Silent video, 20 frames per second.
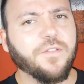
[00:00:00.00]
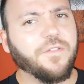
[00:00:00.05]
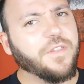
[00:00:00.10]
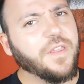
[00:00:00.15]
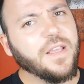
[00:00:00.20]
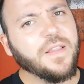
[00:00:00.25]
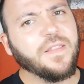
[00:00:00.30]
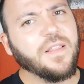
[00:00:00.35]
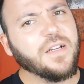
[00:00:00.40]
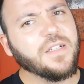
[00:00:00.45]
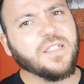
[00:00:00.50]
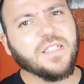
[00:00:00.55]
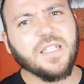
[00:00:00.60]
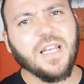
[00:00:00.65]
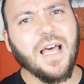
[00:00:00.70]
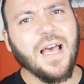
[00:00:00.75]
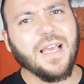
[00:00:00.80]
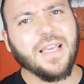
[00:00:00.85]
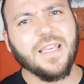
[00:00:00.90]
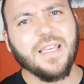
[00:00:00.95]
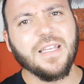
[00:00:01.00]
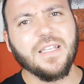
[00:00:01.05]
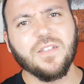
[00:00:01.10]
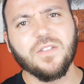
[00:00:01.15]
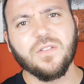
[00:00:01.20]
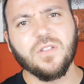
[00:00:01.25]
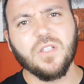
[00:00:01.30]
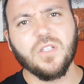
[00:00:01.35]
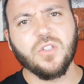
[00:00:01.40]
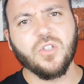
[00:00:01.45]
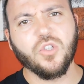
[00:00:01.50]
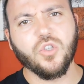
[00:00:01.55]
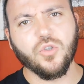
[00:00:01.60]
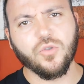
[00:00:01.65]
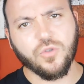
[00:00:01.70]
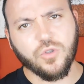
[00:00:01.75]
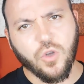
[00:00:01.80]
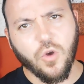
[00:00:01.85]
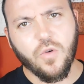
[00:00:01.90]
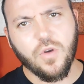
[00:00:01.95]
the thing that is lacking in, in
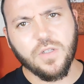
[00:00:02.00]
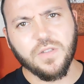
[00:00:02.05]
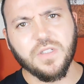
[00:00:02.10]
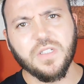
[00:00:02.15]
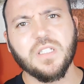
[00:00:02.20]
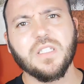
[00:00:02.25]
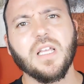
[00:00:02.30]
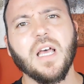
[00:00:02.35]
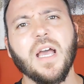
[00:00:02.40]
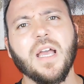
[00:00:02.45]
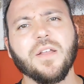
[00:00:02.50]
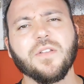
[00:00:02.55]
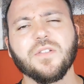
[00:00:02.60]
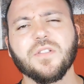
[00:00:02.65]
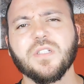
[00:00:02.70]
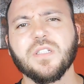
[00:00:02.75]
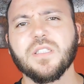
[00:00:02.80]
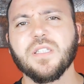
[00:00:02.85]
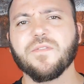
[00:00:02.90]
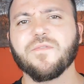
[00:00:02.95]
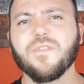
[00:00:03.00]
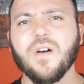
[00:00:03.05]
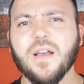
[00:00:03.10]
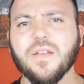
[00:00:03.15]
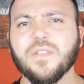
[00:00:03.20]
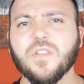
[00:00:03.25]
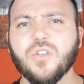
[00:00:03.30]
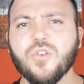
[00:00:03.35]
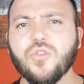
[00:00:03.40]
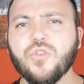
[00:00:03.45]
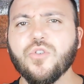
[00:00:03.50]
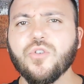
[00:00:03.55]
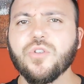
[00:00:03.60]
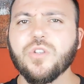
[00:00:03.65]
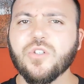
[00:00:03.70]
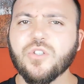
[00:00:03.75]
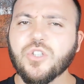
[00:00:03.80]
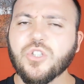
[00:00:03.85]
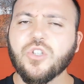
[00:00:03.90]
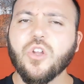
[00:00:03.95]
Shotokan style is the fact that you're,
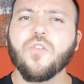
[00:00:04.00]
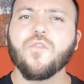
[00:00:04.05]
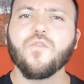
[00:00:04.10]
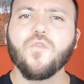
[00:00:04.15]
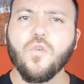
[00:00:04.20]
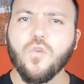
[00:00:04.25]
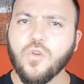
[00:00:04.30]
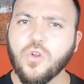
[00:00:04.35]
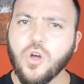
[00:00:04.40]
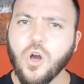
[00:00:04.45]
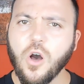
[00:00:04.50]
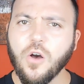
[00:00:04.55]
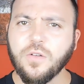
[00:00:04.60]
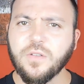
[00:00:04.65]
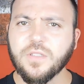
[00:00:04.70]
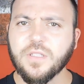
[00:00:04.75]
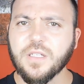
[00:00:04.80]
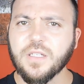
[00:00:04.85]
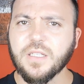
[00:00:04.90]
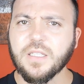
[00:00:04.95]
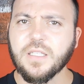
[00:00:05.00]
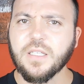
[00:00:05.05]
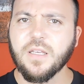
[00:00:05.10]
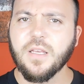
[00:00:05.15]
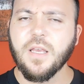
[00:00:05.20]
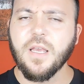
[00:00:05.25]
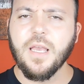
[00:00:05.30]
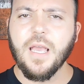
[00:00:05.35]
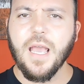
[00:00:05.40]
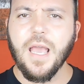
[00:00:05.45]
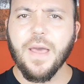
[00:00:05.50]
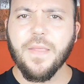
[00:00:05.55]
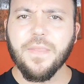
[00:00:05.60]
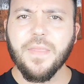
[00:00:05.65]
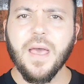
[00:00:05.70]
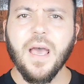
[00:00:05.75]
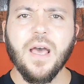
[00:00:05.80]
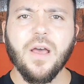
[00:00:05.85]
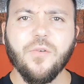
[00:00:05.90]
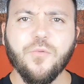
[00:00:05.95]
there's no full contact, and
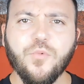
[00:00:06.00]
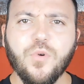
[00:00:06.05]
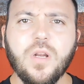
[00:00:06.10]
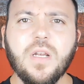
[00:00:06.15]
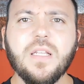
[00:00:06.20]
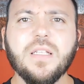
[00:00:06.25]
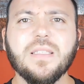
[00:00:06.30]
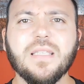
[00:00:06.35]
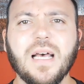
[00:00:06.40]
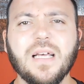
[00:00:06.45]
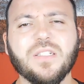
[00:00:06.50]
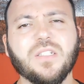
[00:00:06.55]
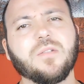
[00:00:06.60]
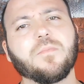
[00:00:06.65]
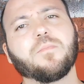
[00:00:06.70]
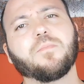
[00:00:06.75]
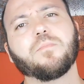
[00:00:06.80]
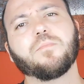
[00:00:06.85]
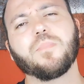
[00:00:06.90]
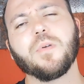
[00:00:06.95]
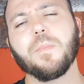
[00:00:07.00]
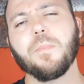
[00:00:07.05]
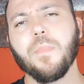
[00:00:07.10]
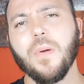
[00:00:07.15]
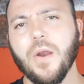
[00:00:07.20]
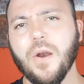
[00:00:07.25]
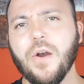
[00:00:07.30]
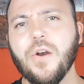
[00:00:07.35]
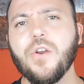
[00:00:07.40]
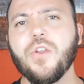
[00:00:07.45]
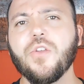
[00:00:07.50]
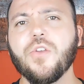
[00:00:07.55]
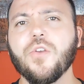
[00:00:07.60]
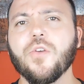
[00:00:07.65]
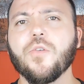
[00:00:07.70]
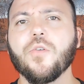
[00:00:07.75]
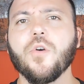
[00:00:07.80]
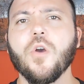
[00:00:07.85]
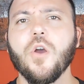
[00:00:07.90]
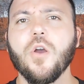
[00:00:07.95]
that really doesn't prepare
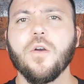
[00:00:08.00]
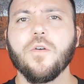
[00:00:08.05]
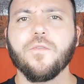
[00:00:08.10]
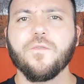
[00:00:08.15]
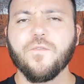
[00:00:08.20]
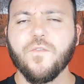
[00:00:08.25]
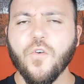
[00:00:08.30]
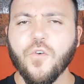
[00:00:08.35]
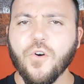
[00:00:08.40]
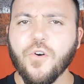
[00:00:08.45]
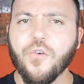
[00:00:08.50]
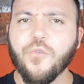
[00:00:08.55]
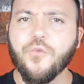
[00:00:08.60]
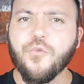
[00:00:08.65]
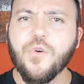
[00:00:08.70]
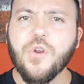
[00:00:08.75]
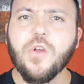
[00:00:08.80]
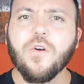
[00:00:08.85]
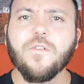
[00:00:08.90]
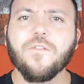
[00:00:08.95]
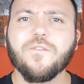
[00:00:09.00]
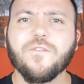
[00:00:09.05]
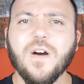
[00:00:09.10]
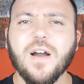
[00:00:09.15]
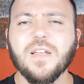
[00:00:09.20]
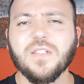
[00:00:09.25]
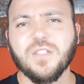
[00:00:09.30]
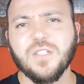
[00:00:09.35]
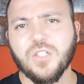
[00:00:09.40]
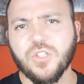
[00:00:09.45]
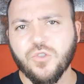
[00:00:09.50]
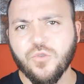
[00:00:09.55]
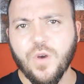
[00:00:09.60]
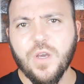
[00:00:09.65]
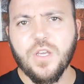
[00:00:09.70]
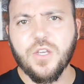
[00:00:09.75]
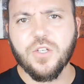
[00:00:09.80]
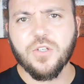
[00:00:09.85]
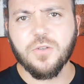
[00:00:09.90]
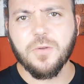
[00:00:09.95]
you for a real fight
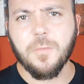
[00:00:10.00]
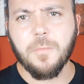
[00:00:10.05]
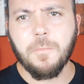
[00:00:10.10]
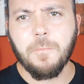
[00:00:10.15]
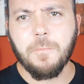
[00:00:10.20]
situation.